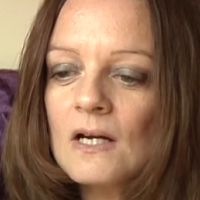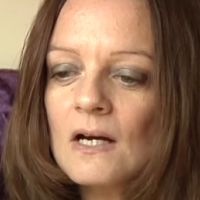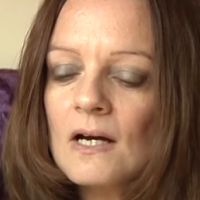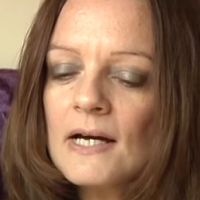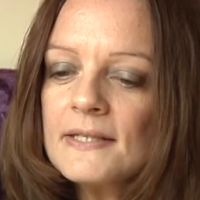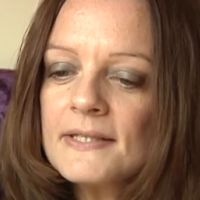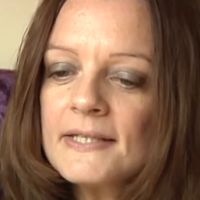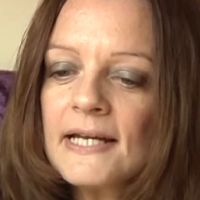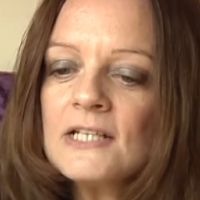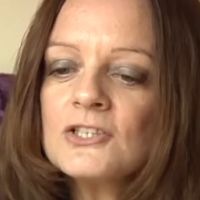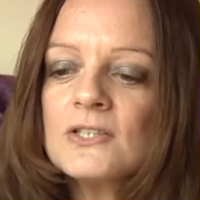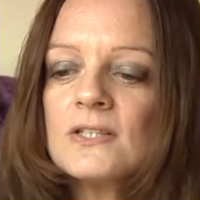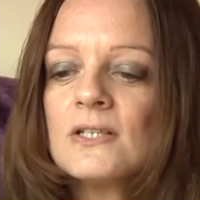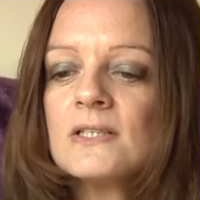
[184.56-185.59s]
at the age
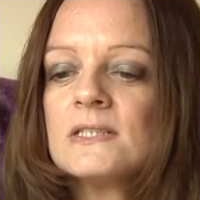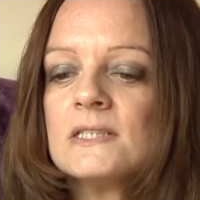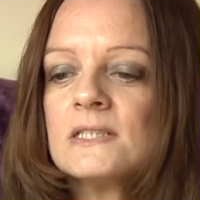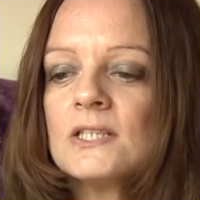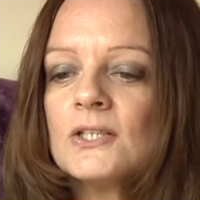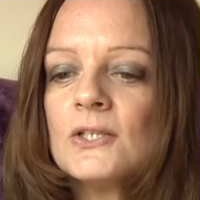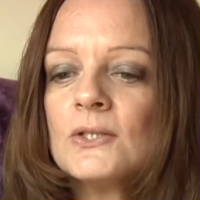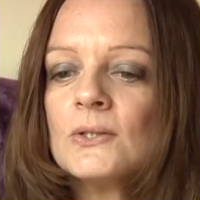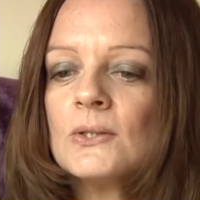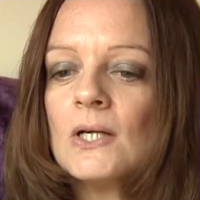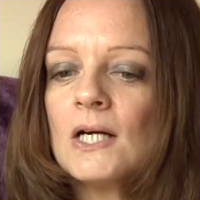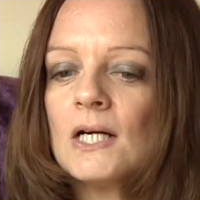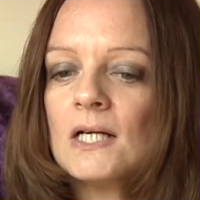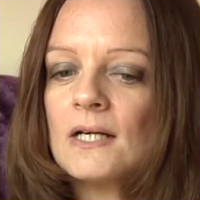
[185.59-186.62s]
of
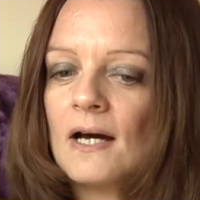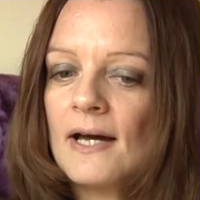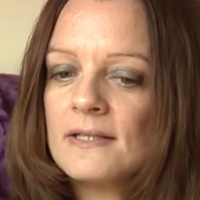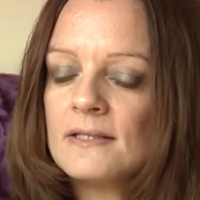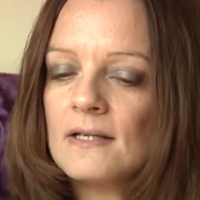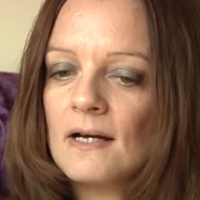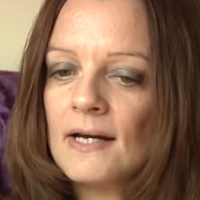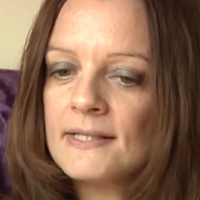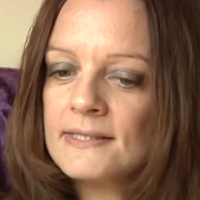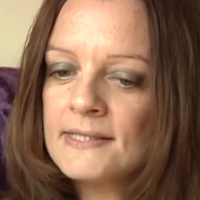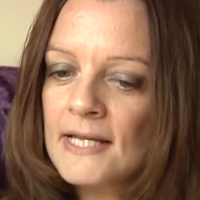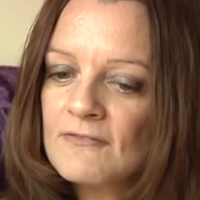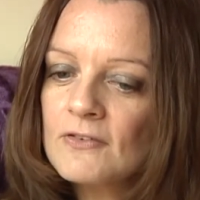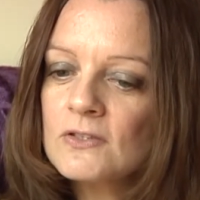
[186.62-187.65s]
32, I'd
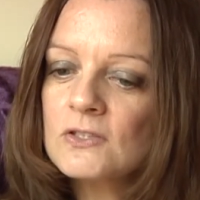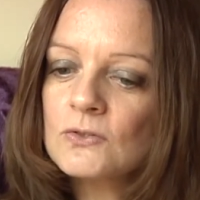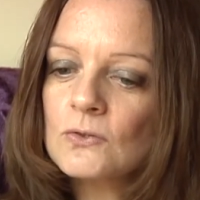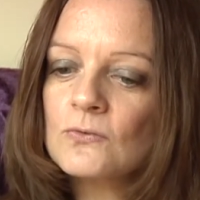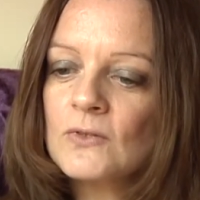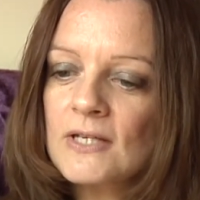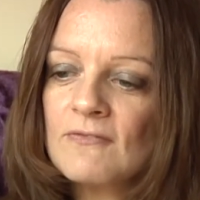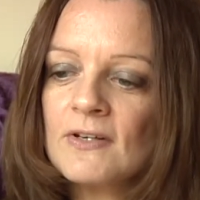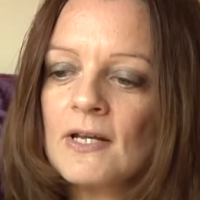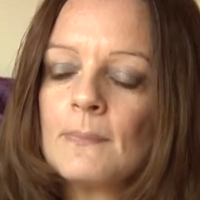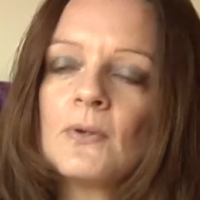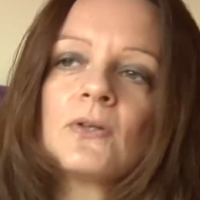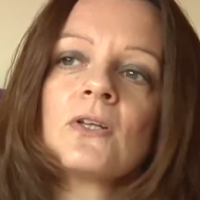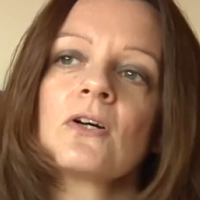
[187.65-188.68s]
never sort of given
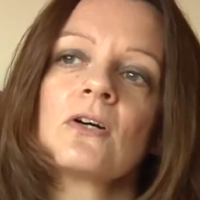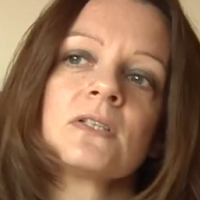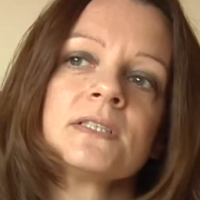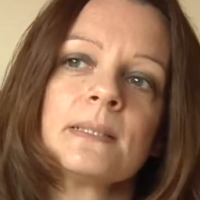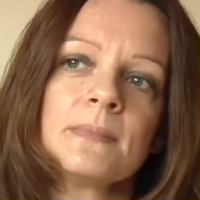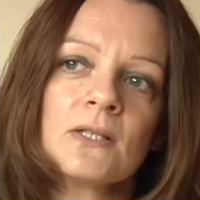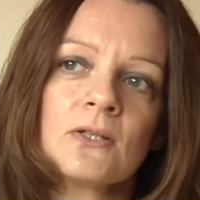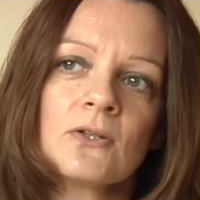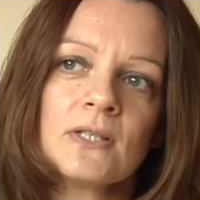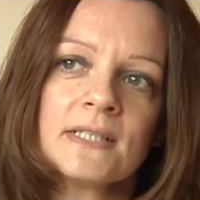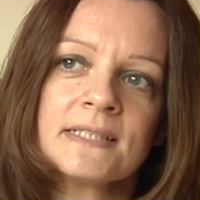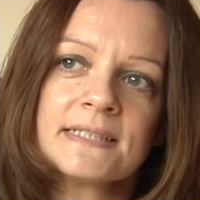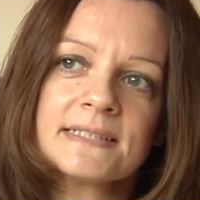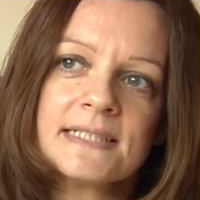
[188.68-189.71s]
up on the concept that God
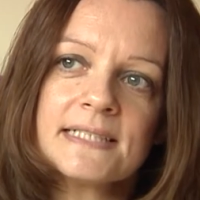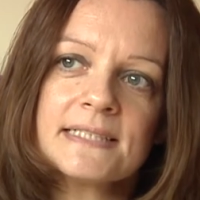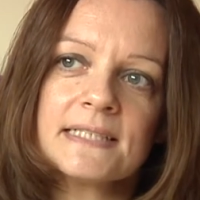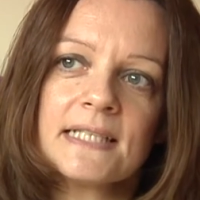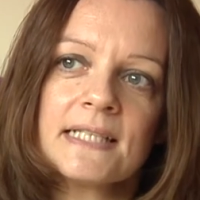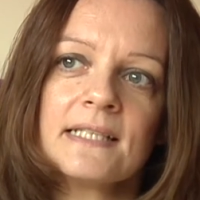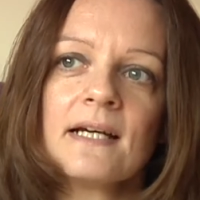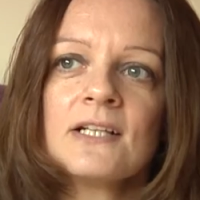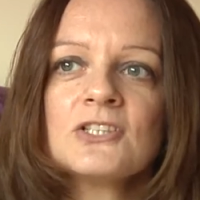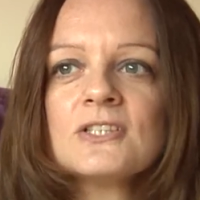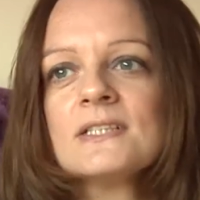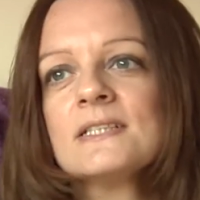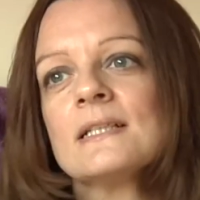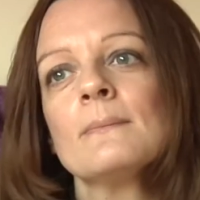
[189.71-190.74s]
existed. I
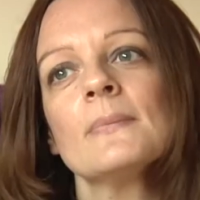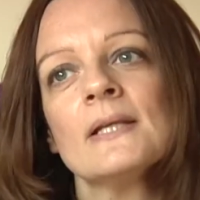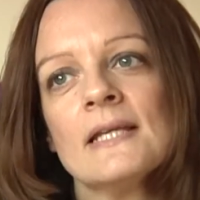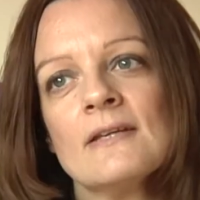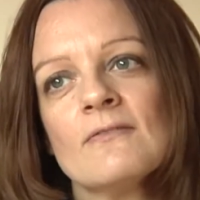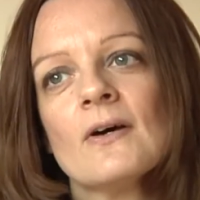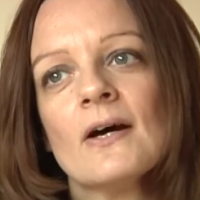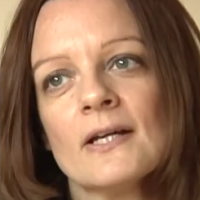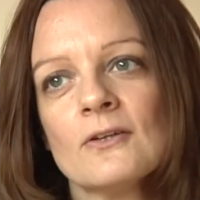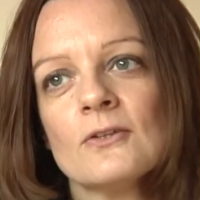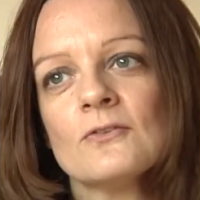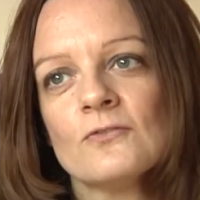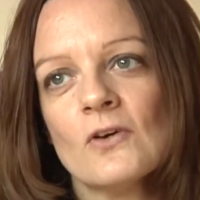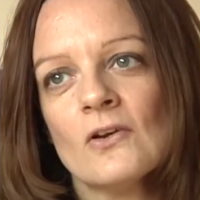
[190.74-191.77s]
just didn't believe that I
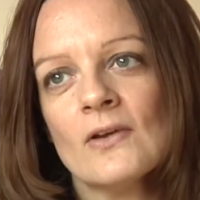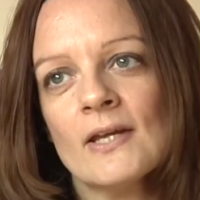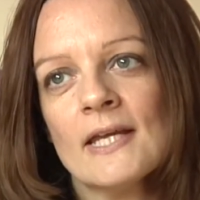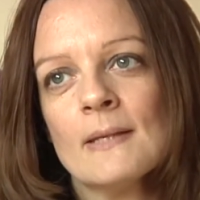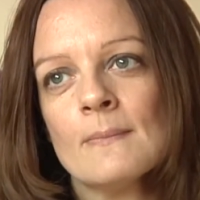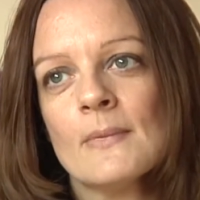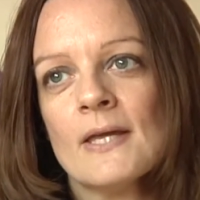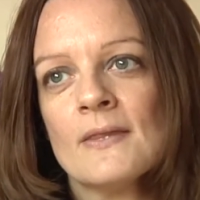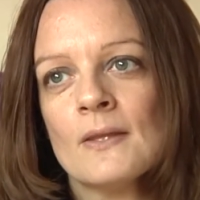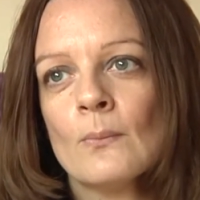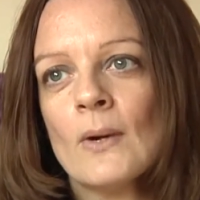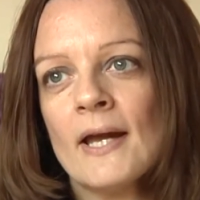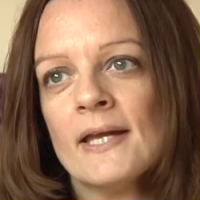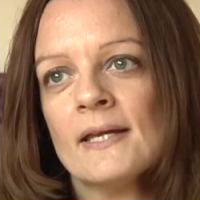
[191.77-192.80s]
could follow Him in the
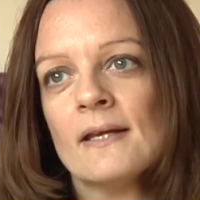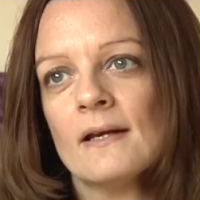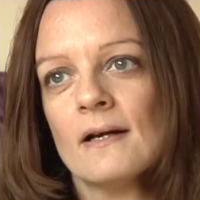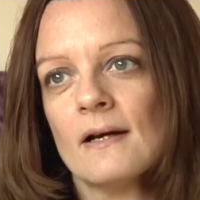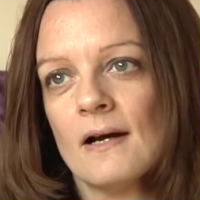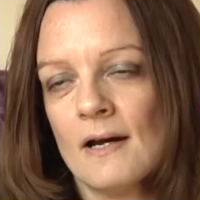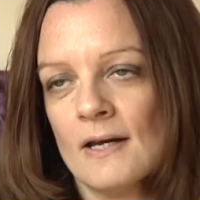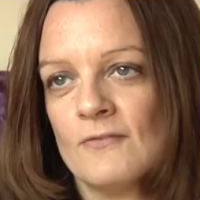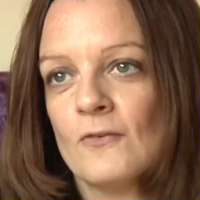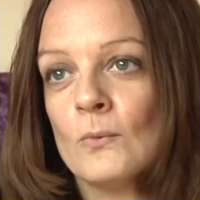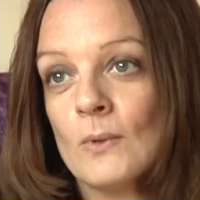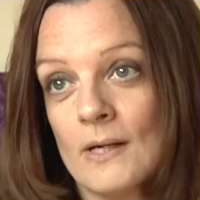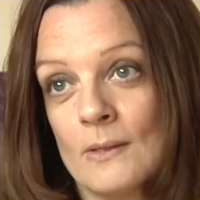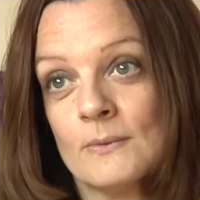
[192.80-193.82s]
way I
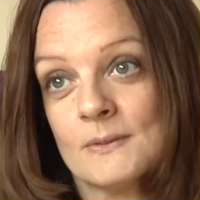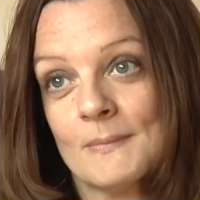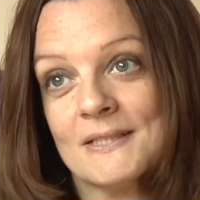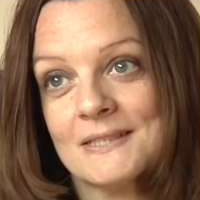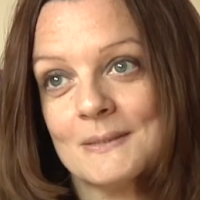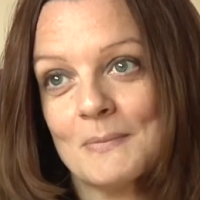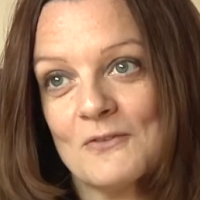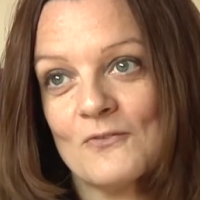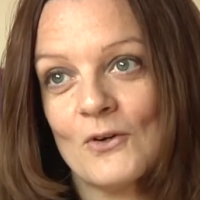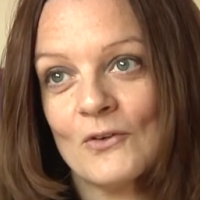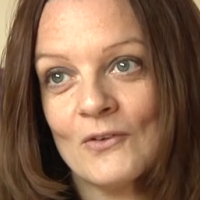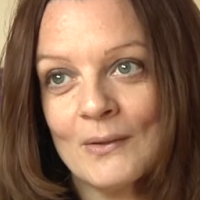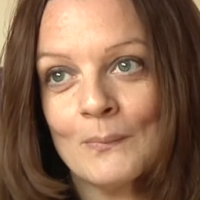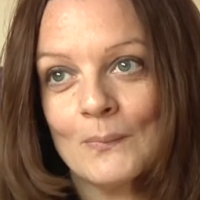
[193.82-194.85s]
thought I was meant to be
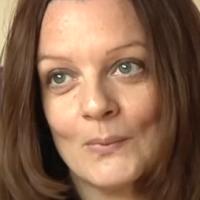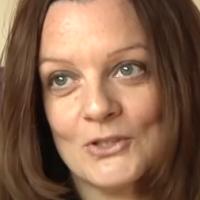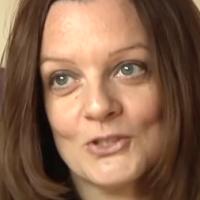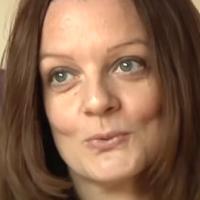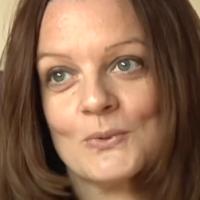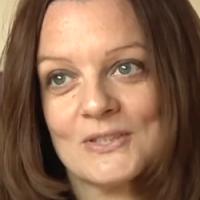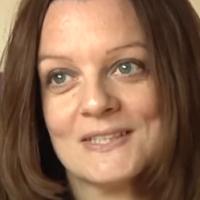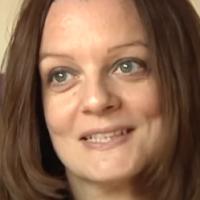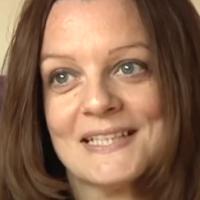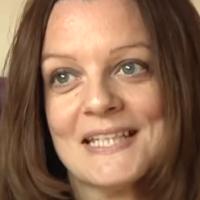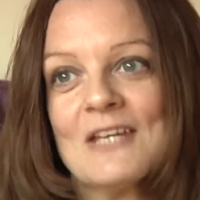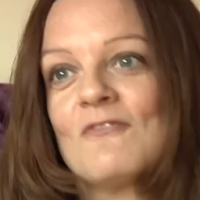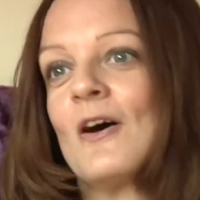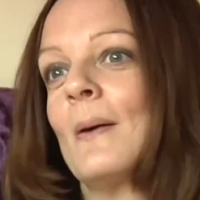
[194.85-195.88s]
following, which was to
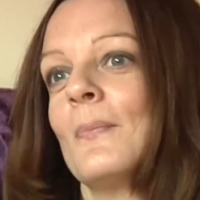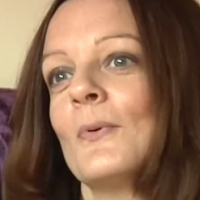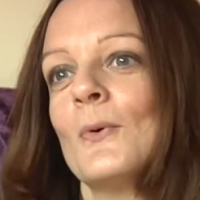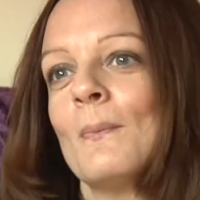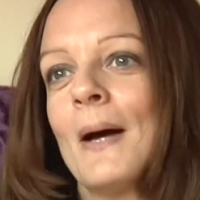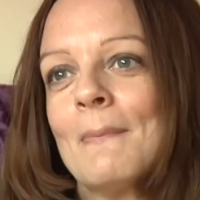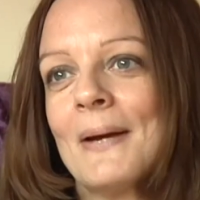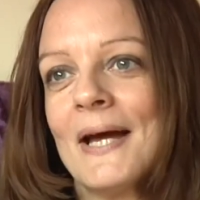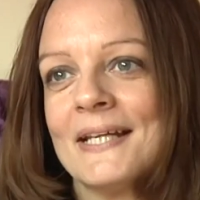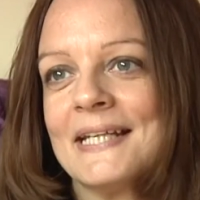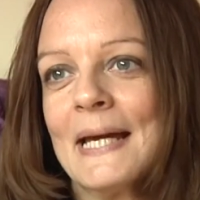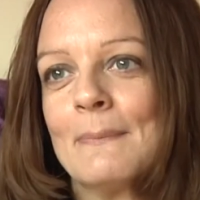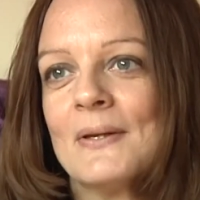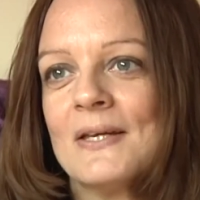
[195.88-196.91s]
give up all my bad
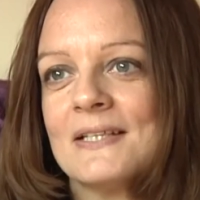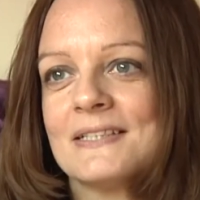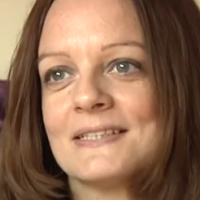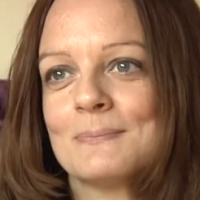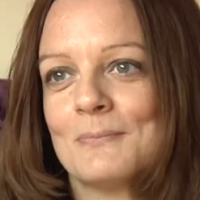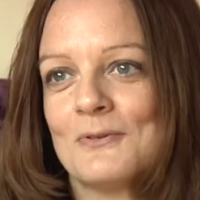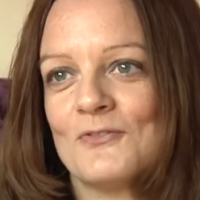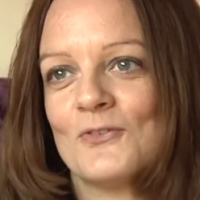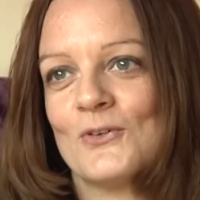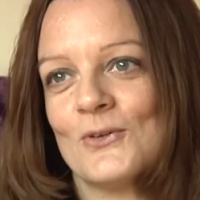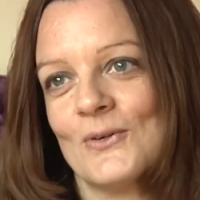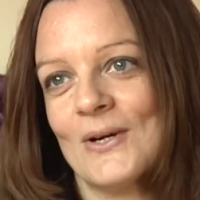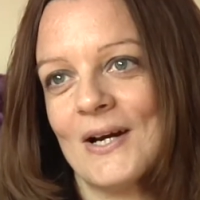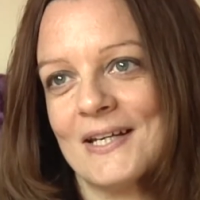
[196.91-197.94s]
habits
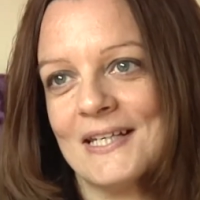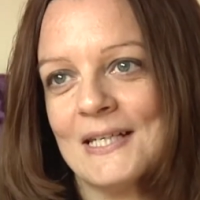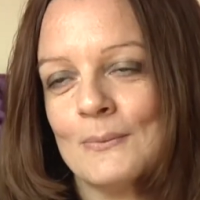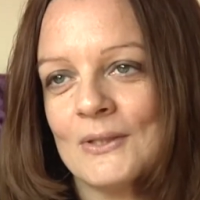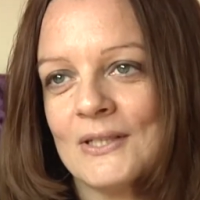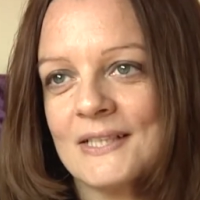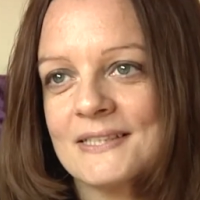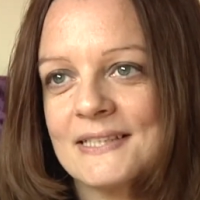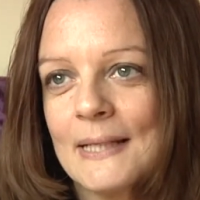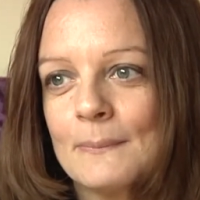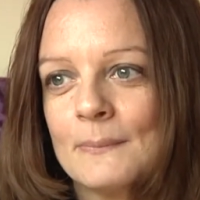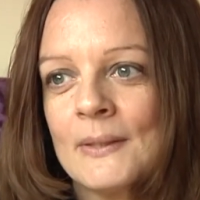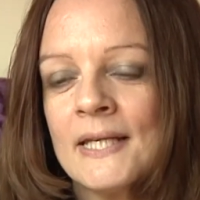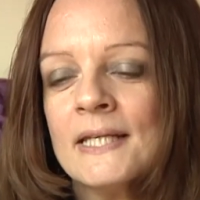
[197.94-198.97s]
before He would
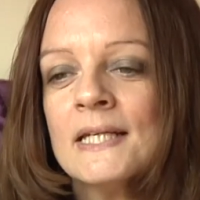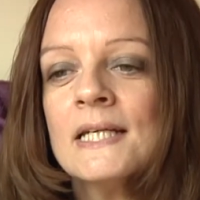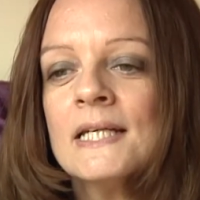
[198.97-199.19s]
accept me.